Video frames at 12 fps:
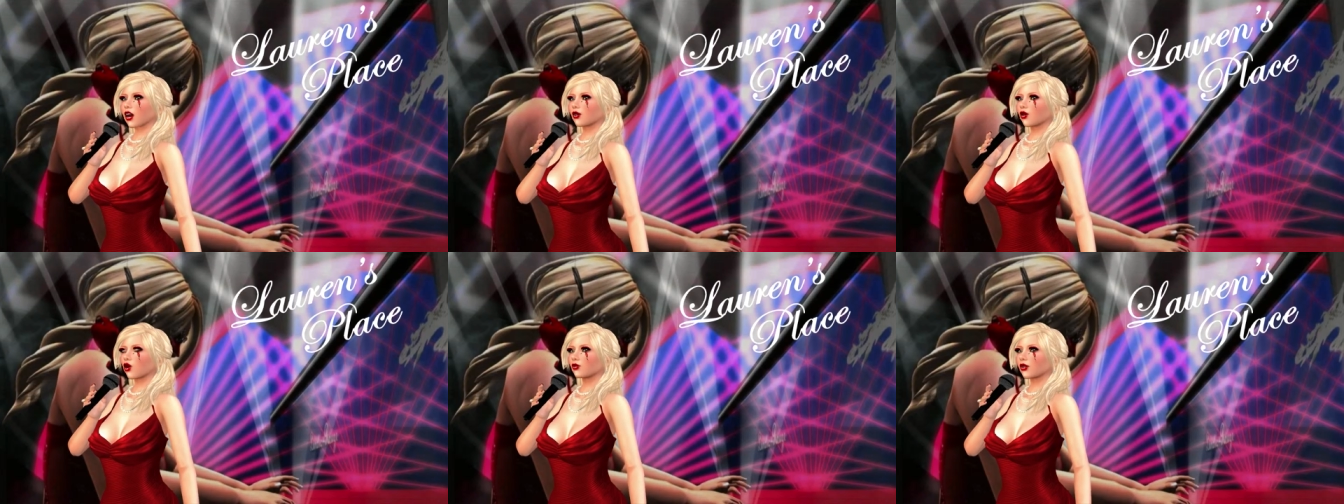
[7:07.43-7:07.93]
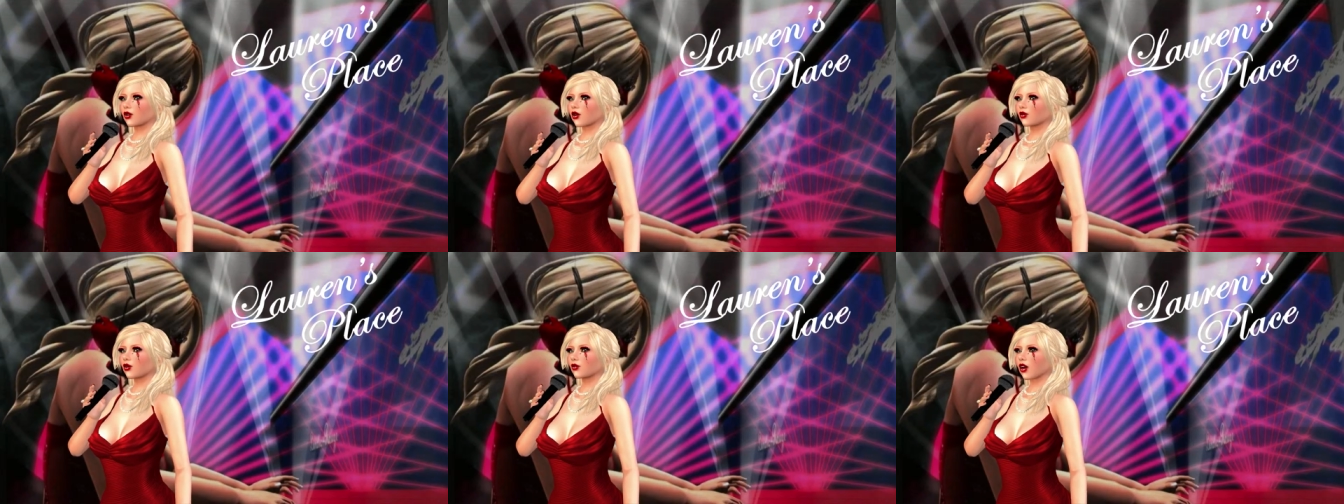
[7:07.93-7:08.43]
Good places
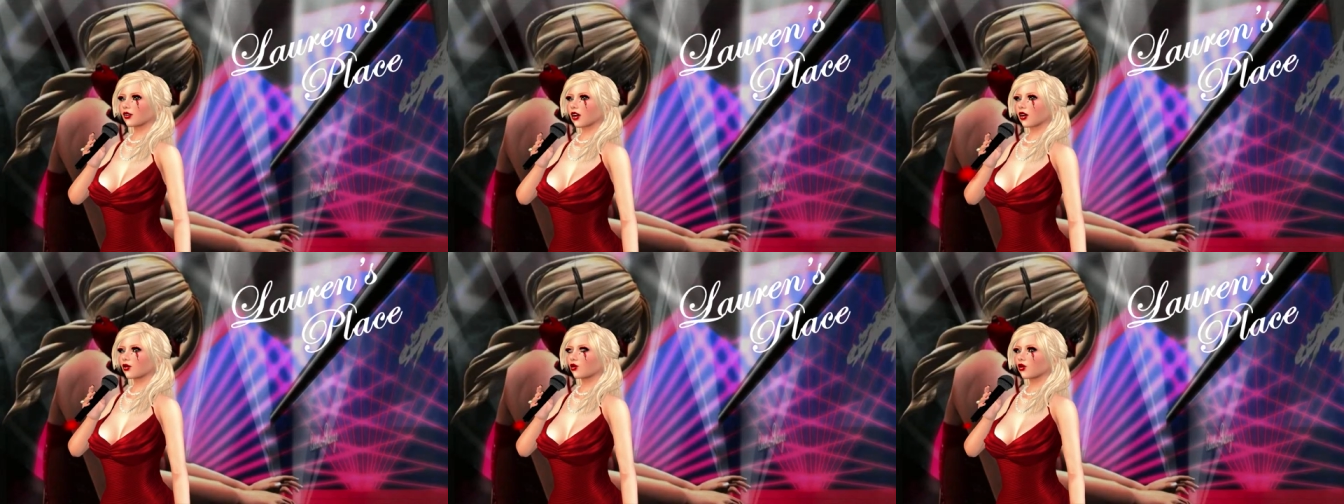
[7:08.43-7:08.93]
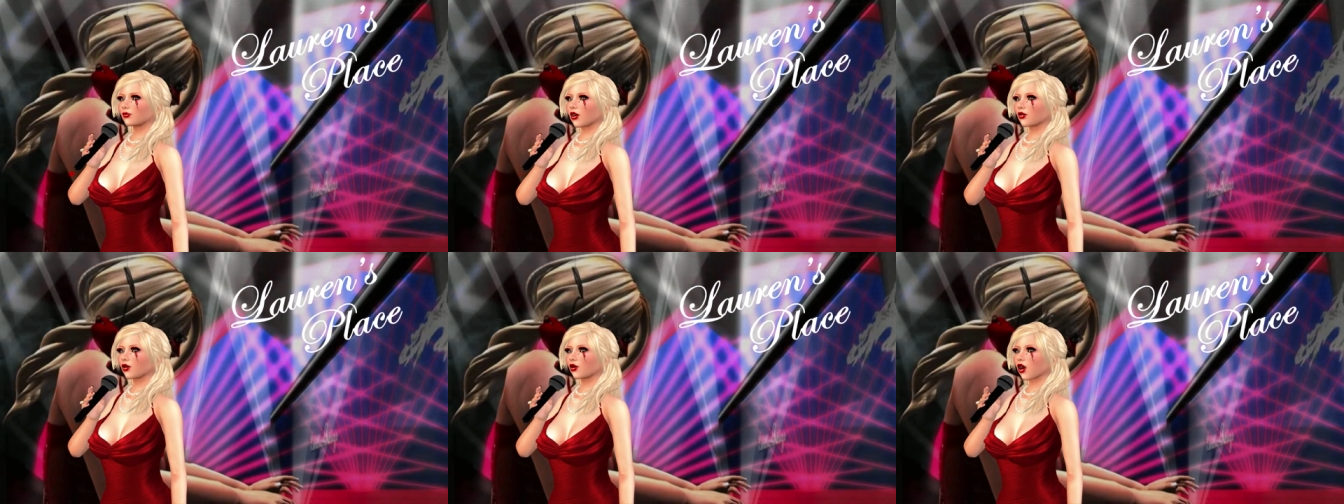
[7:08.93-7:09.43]
for the blues:
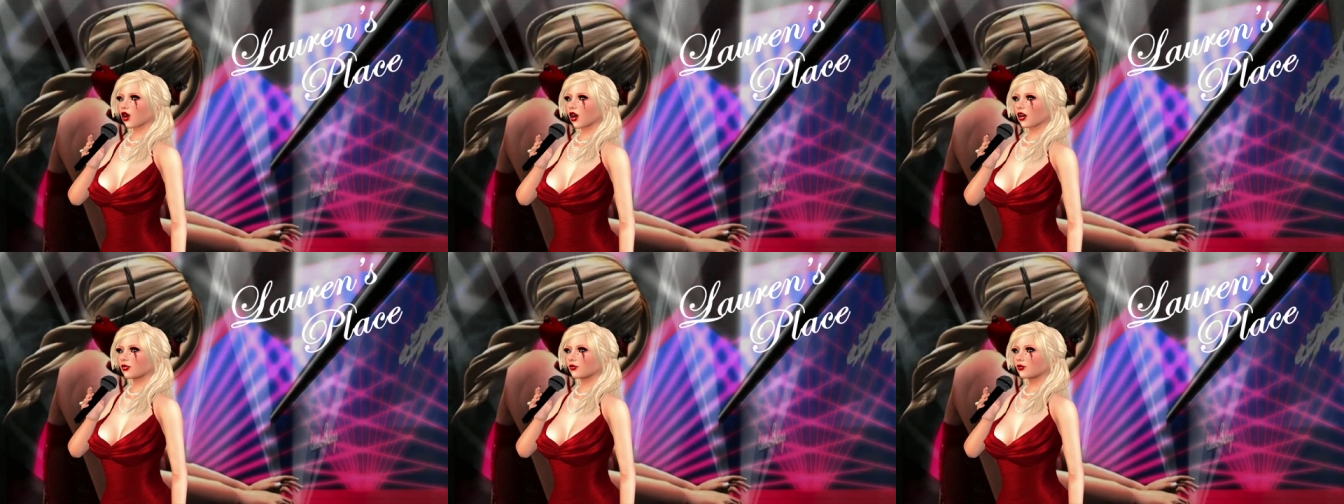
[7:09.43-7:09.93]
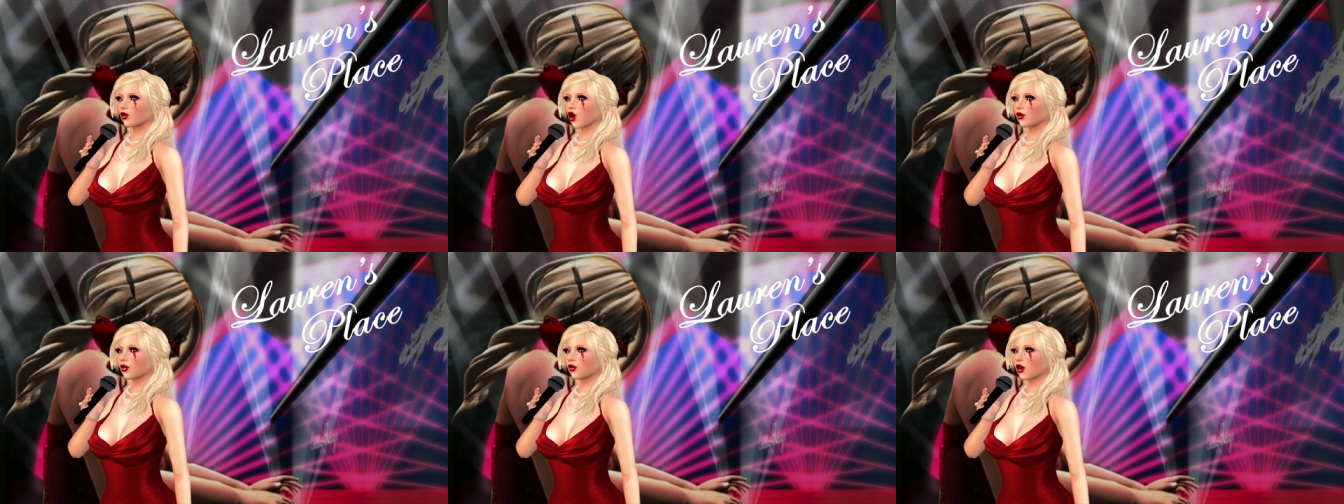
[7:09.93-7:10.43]
a highway, a
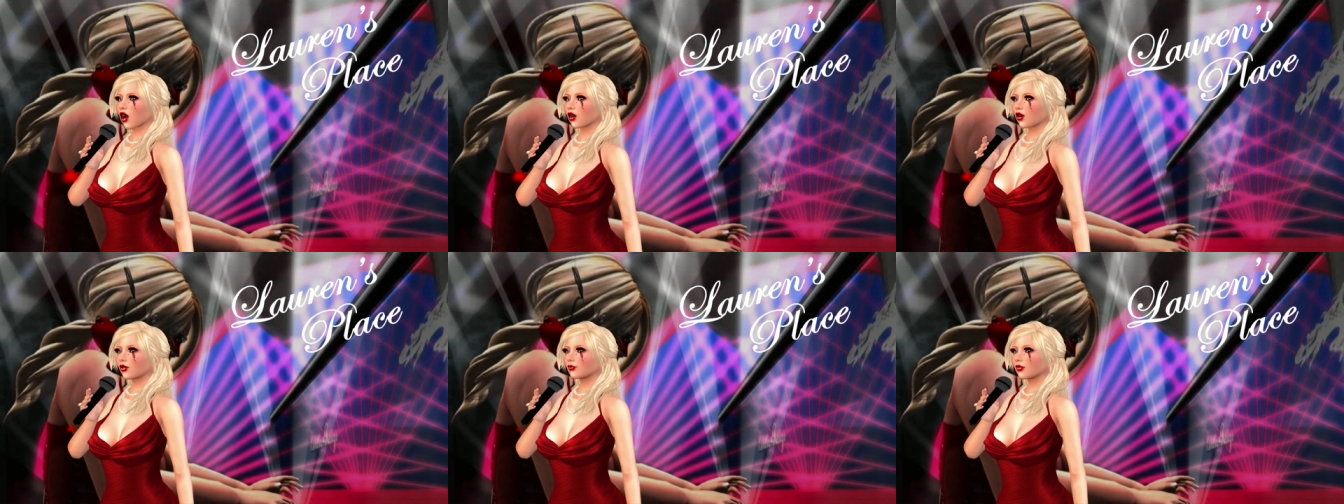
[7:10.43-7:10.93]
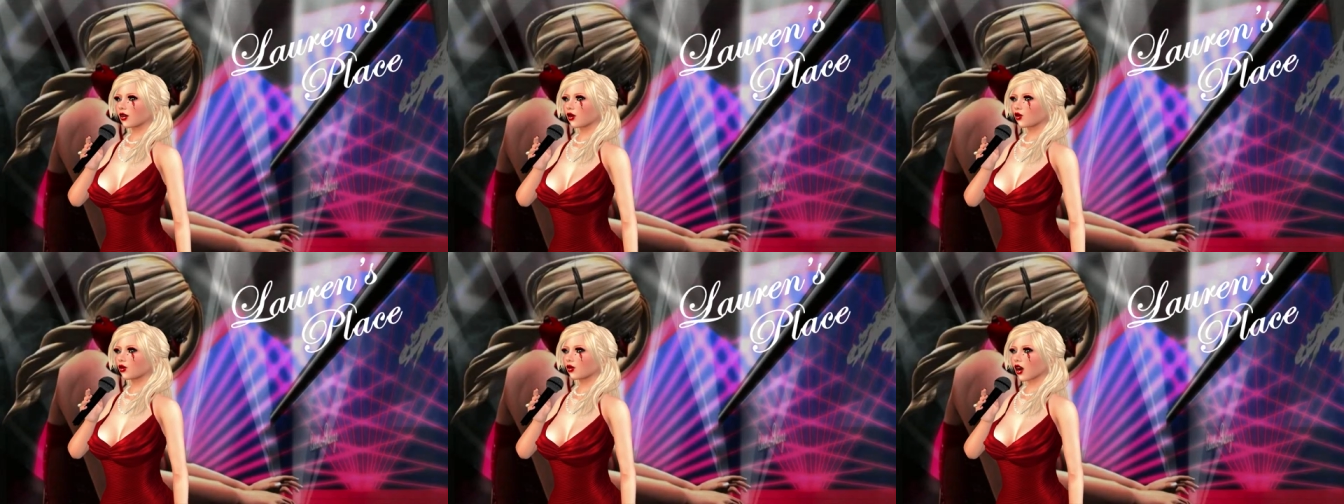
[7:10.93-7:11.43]
jailhouse, a
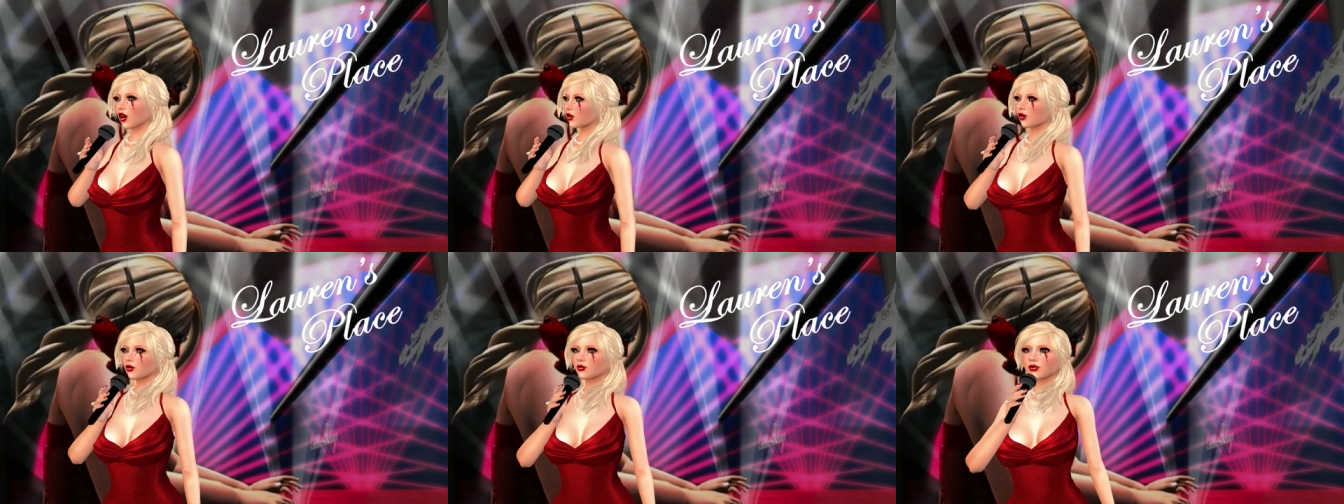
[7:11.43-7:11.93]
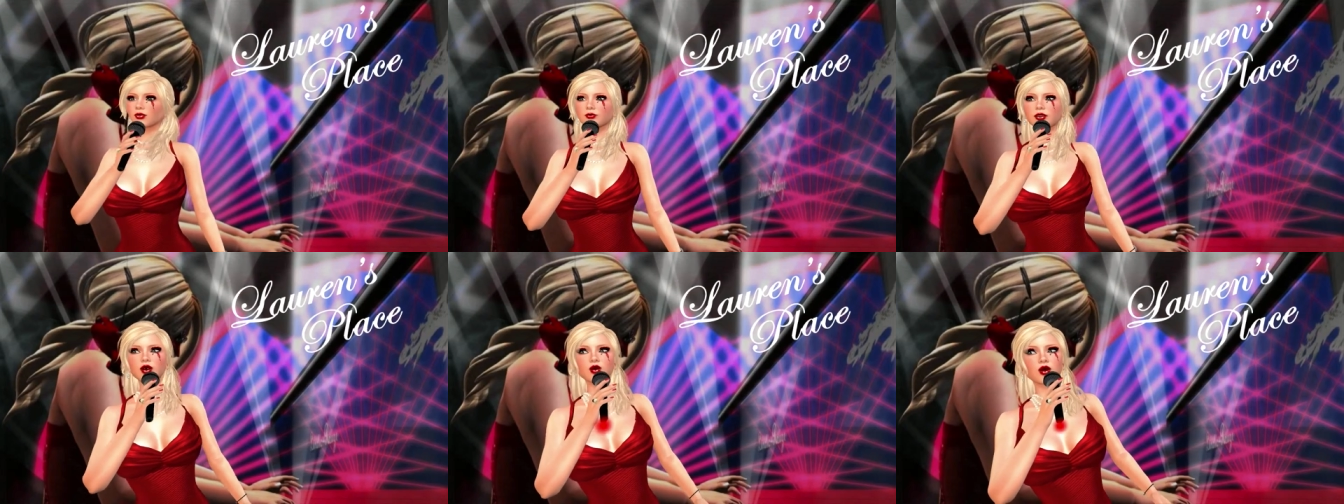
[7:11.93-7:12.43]
flop house,
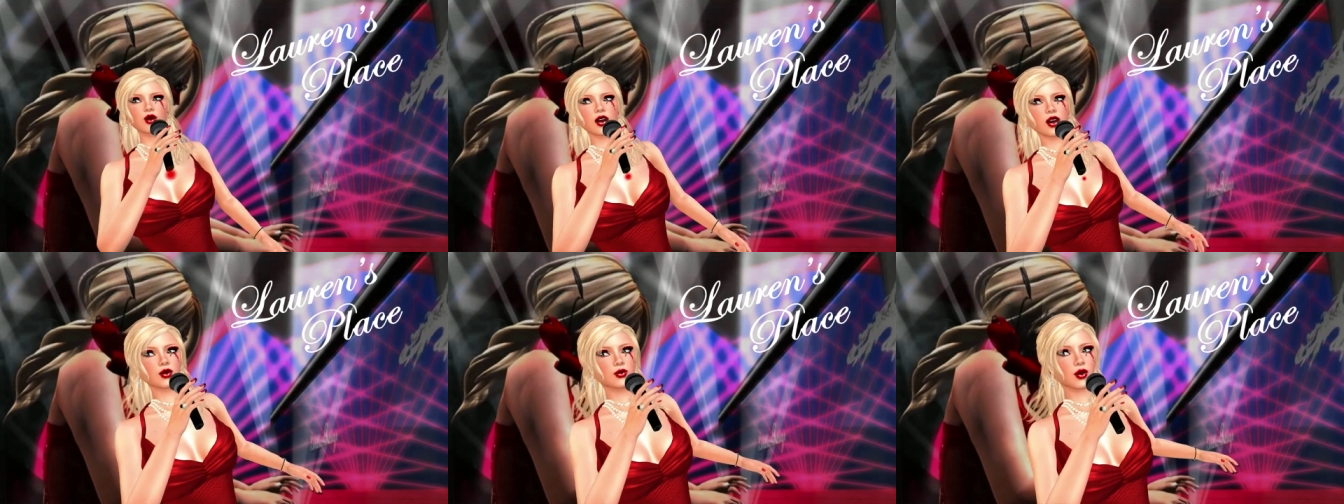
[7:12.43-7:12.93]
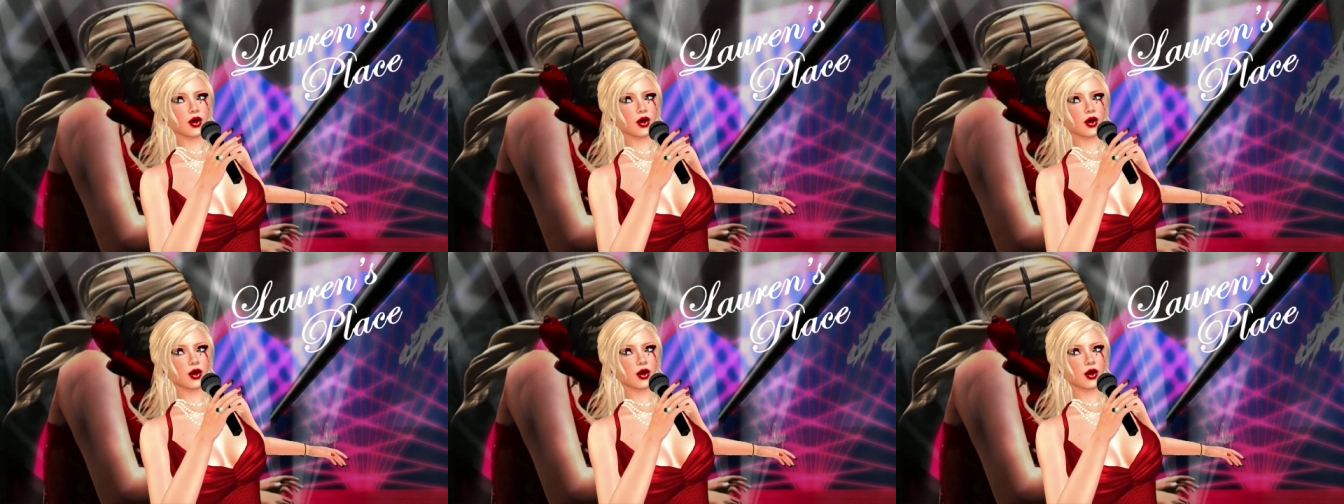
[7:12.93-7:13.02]
or the bottom of a